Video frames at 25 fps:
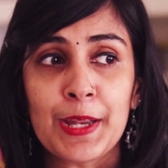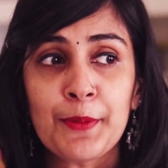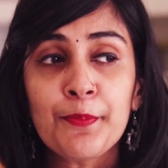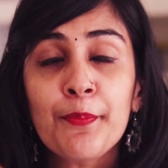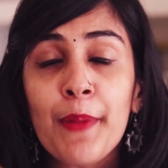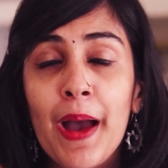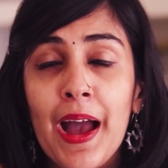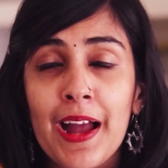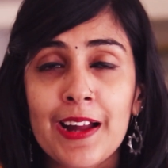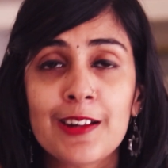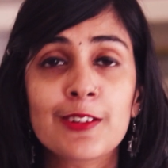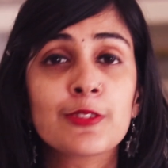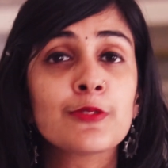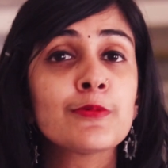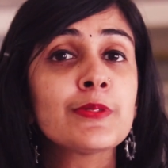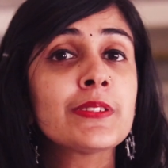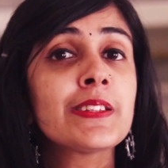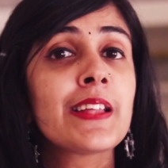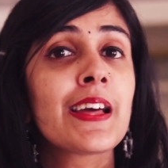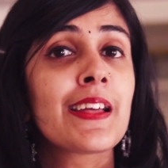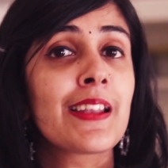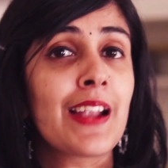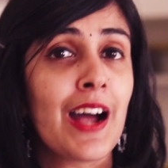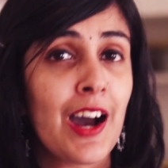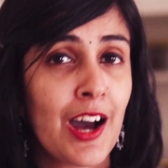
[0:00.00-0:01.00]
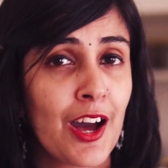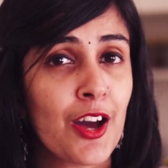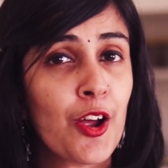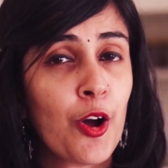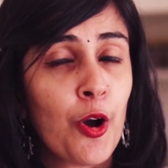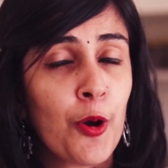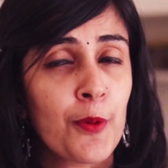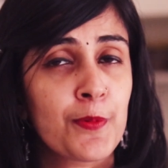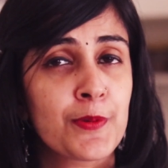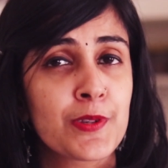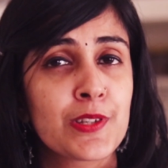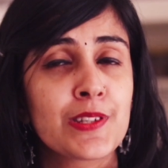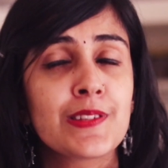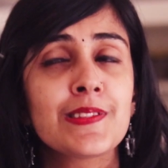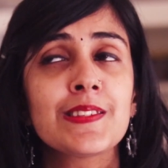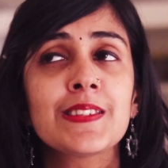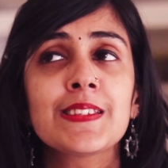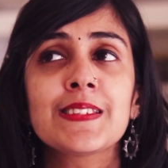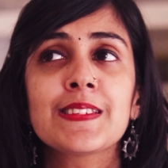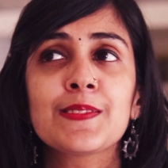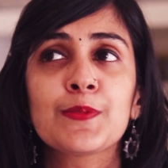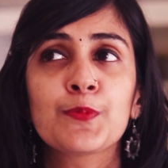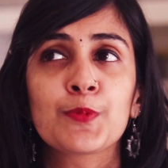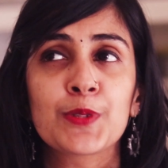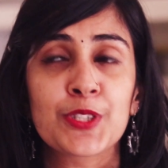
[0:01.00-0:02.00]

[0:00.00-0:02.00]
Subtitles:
In Bangalore there are options